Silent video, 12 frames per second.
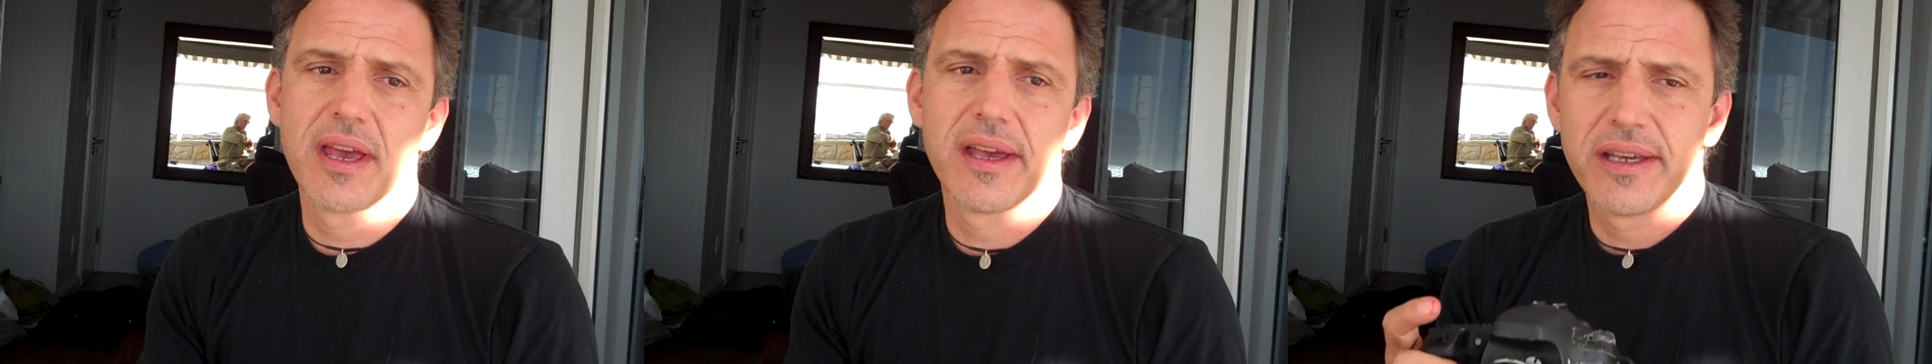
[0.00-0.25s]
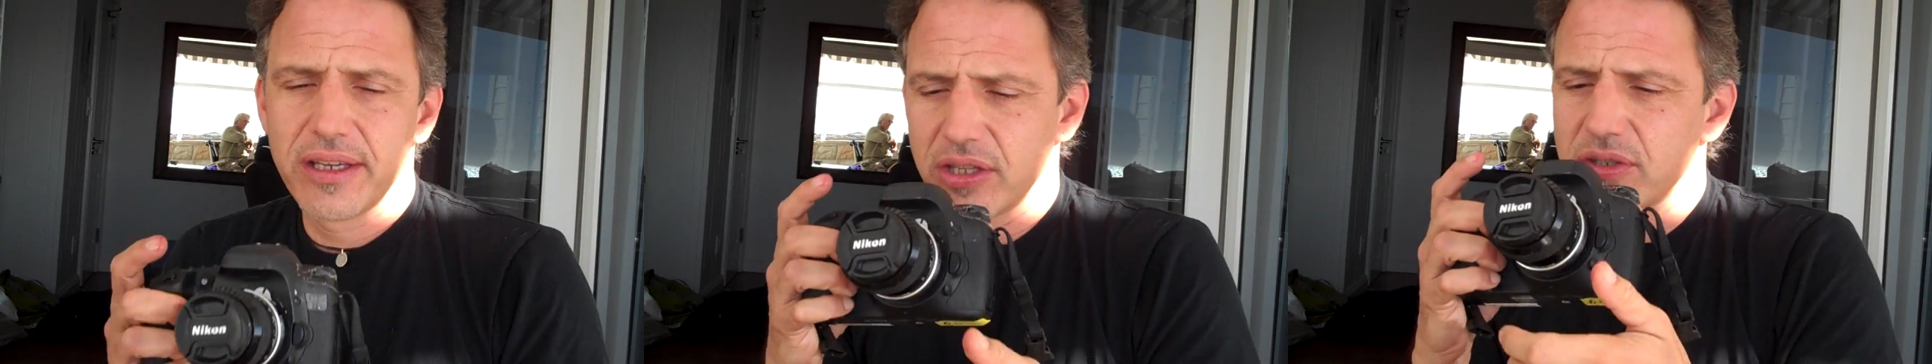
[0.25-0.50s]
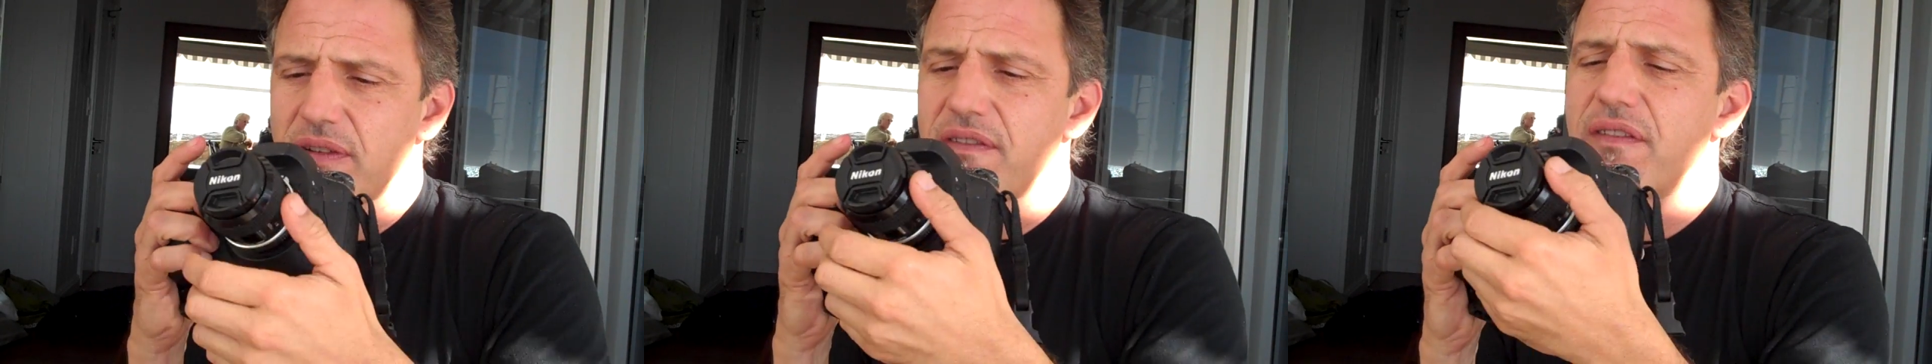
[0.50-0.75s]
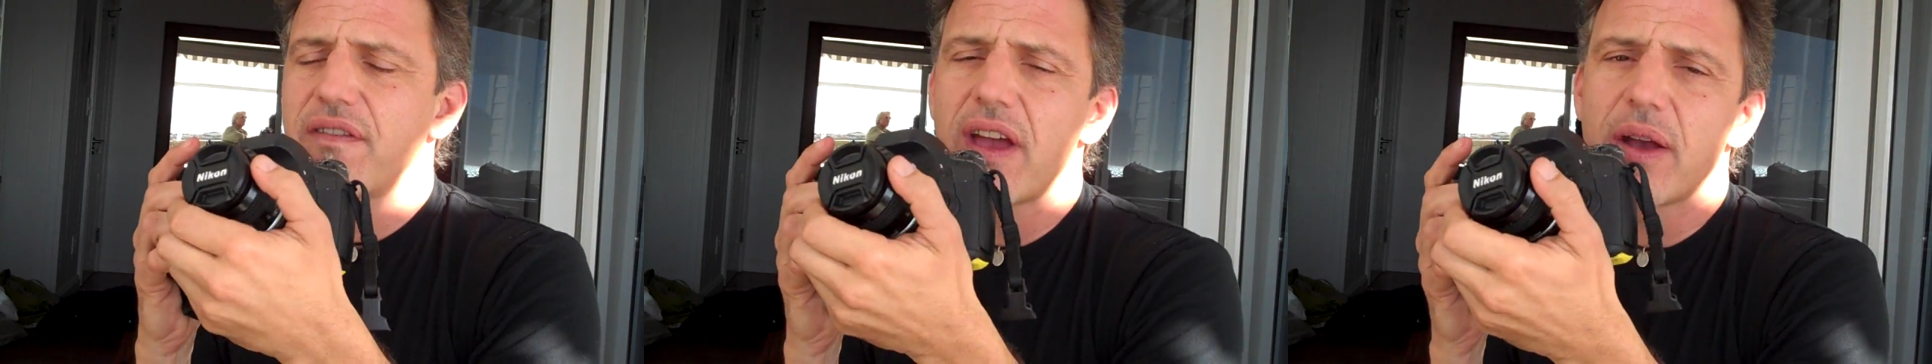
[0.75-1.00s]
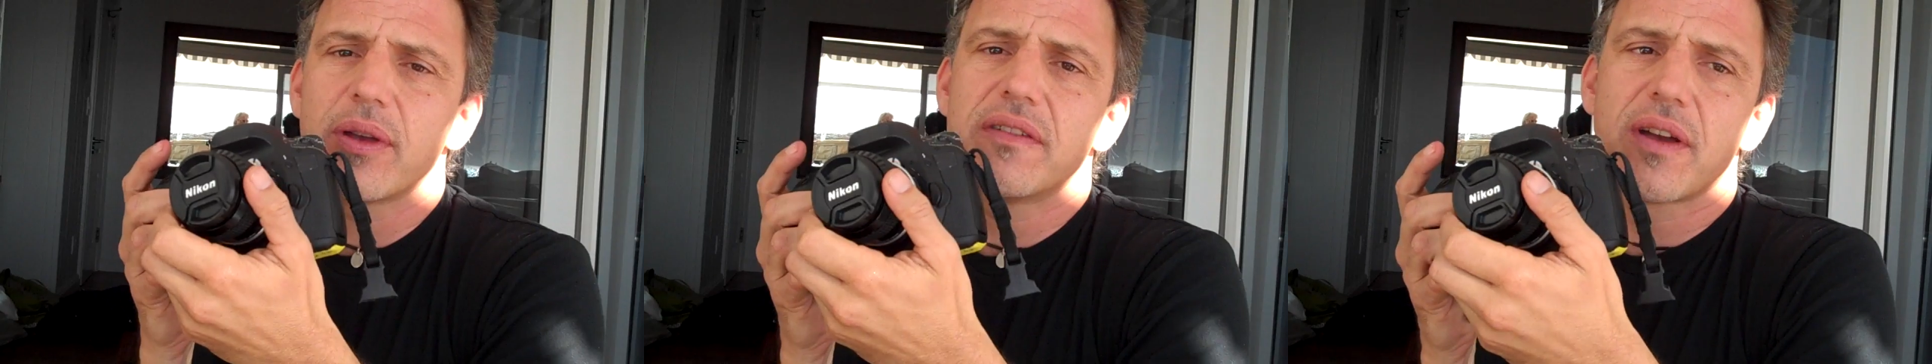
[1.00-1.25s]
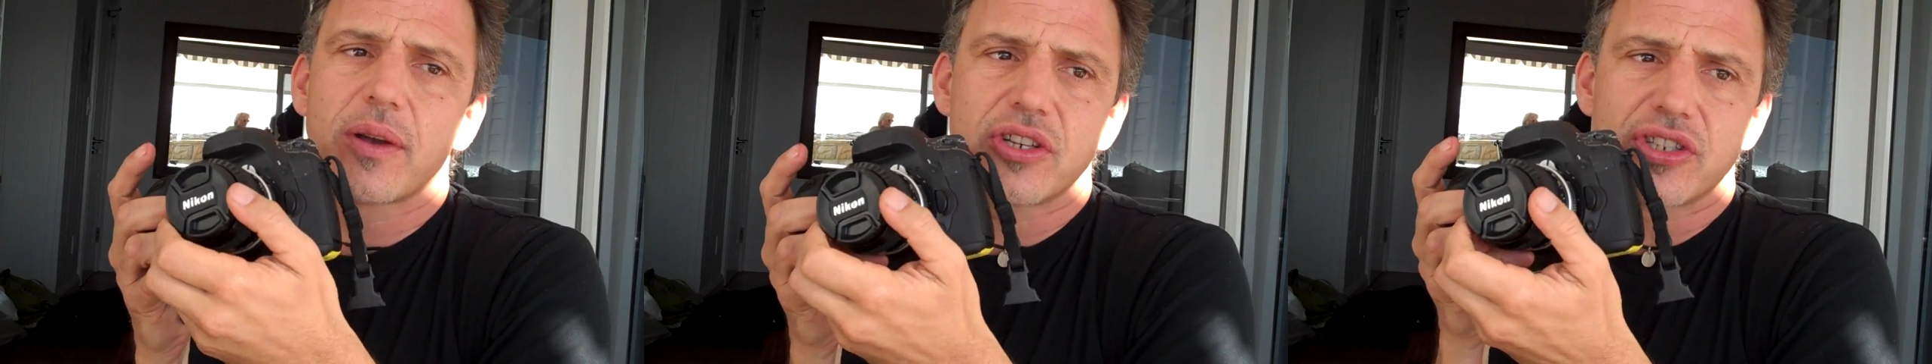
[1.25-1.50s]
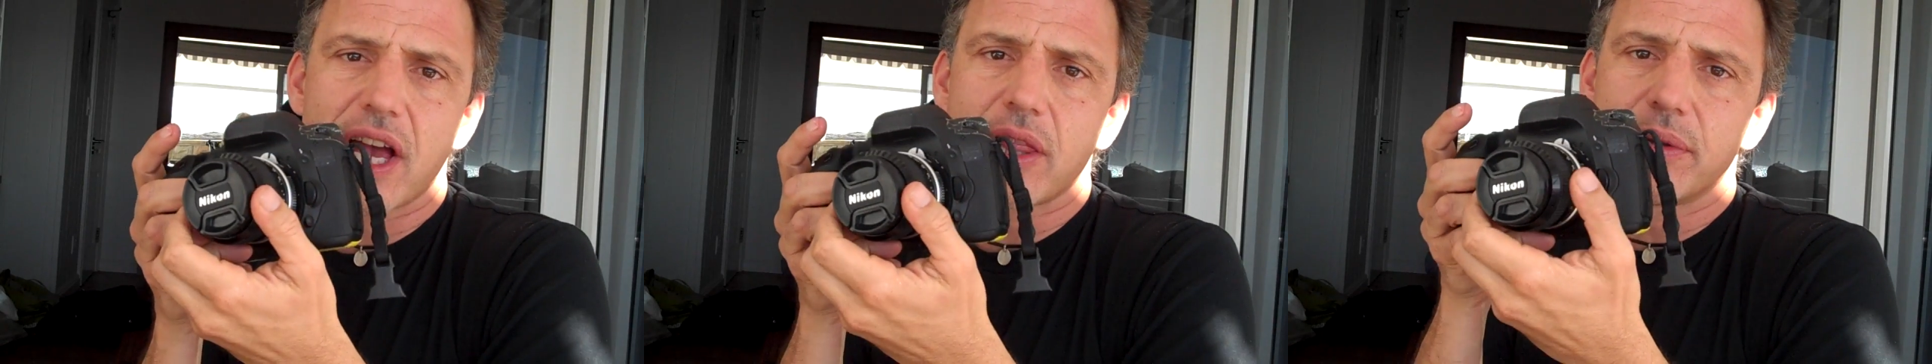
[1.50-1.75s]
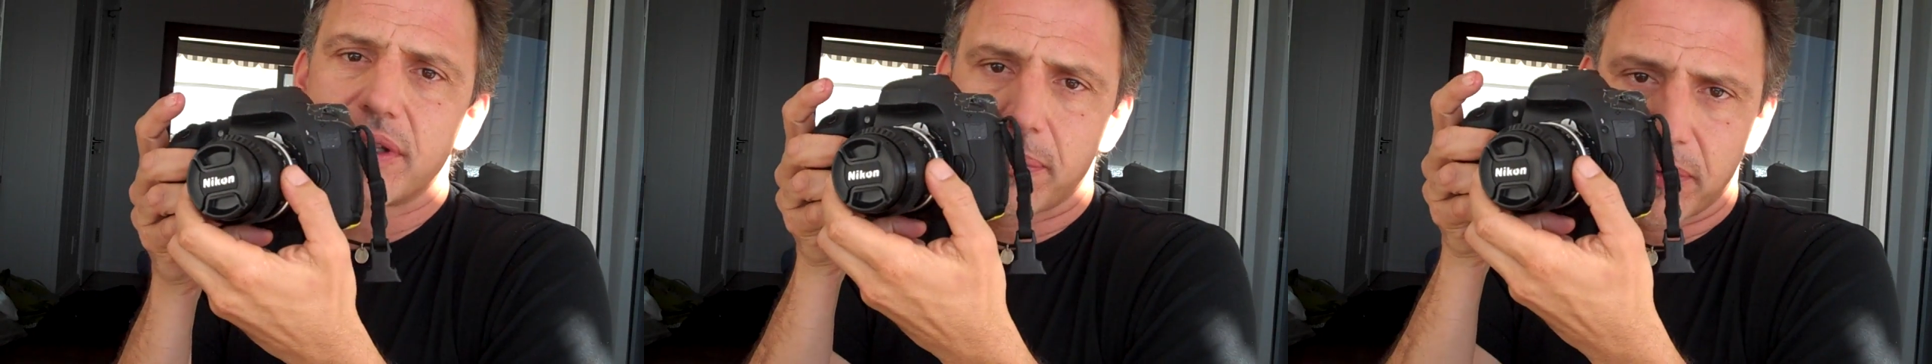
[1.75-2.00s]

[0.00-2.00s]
There's a very, very shallow depth of